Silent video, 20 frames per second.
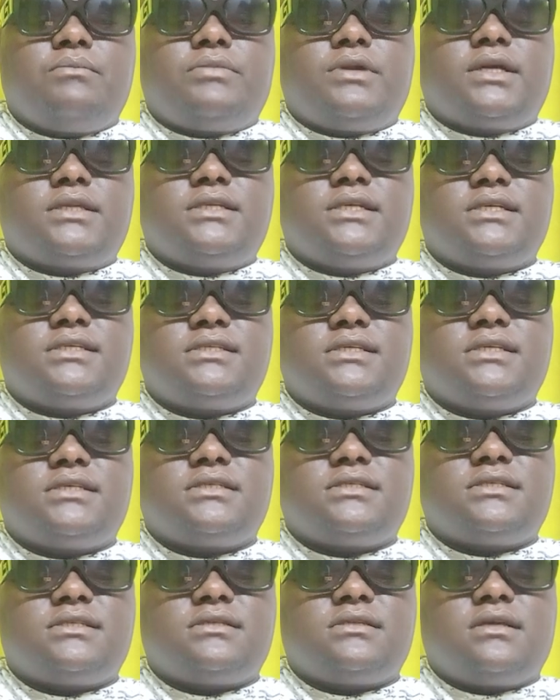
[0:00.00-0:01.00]

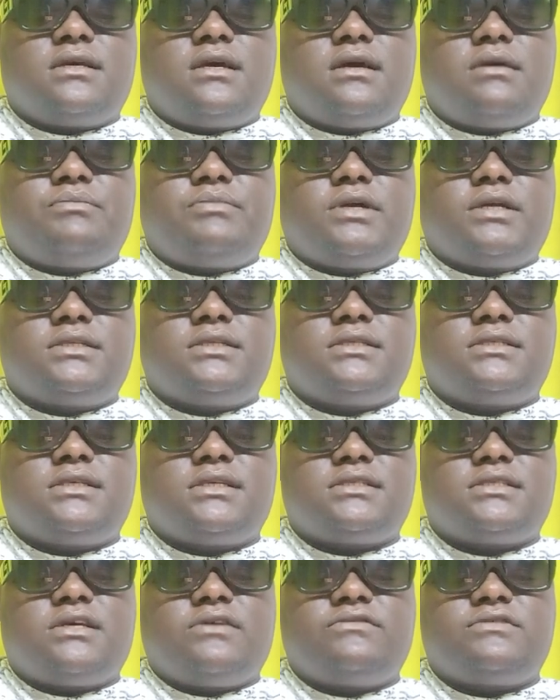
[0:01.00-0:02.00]
Practicing, uh,
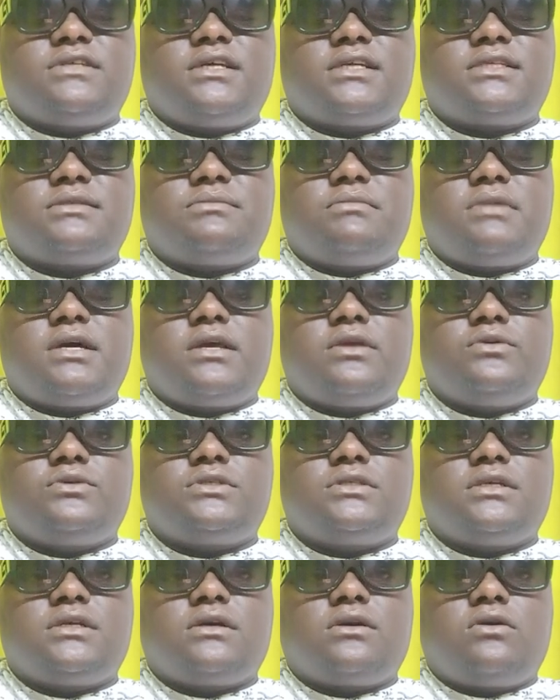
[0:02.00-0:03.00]
practicing safe sex by
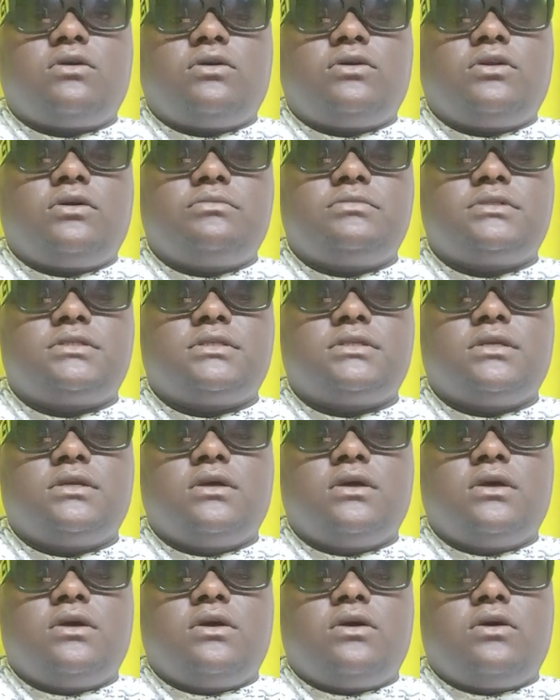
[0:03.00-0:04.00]
using condoms
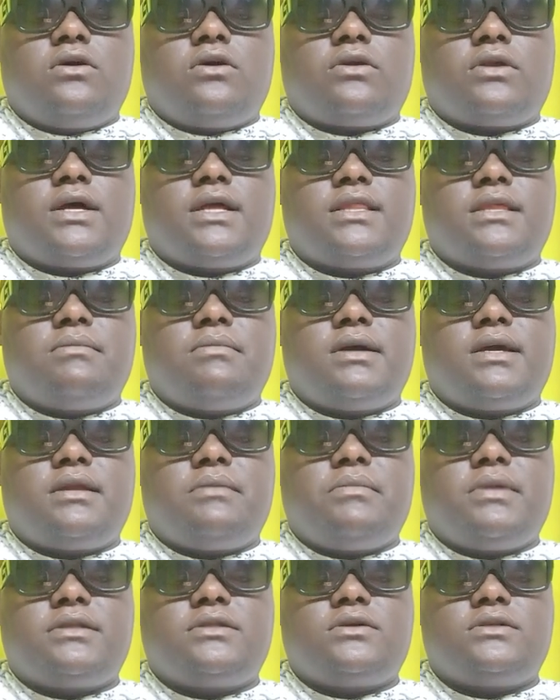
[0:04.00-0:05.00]
or other
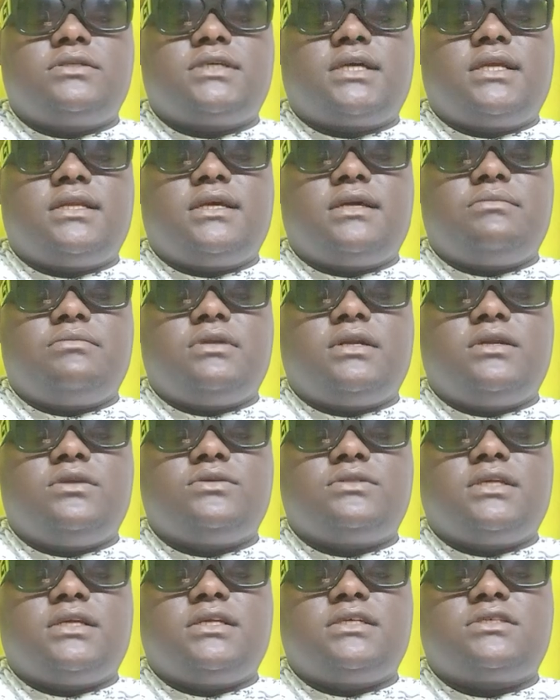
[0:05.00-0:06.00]
barrier methods can help
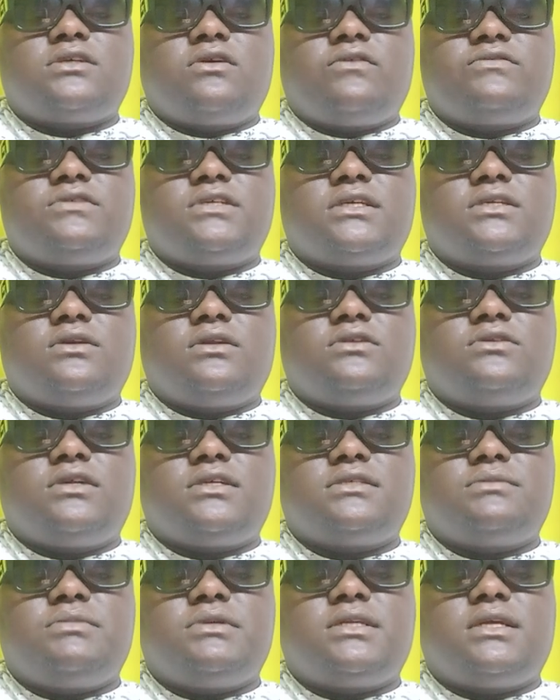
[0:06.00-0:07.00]
reduce the risk of sexual
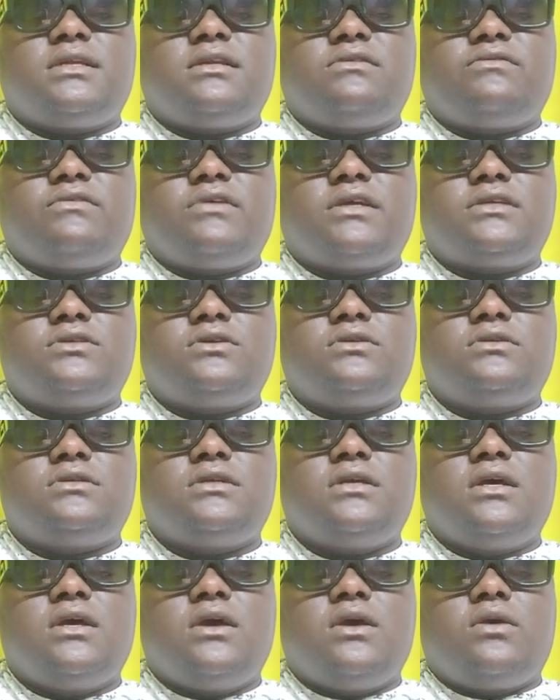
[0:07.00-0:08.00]
transmitted infection,
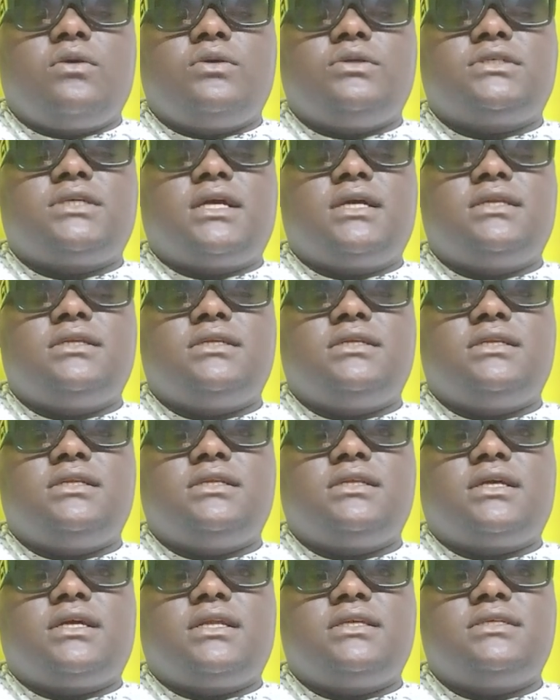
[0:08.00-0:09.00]
which can
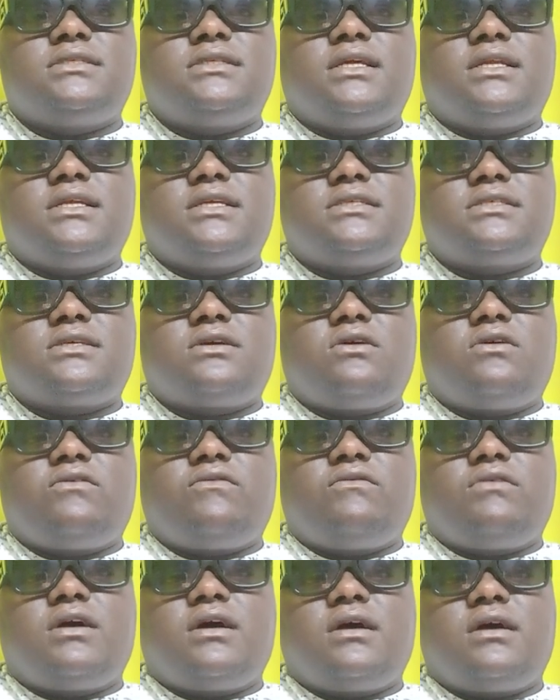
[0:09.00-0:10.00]
increase the risk
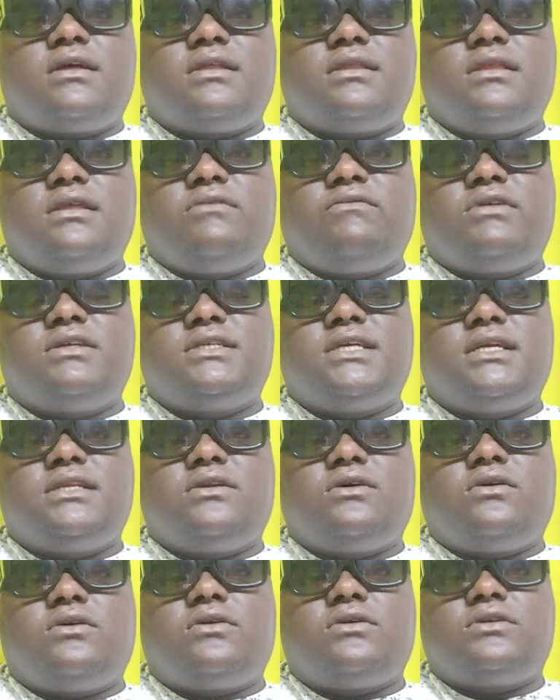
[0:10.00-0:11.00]
of uh, the
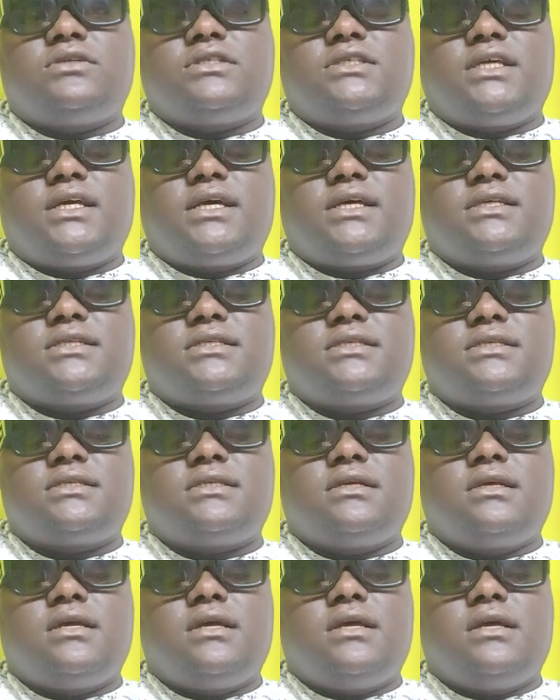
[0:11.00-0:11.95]
vaginal tears.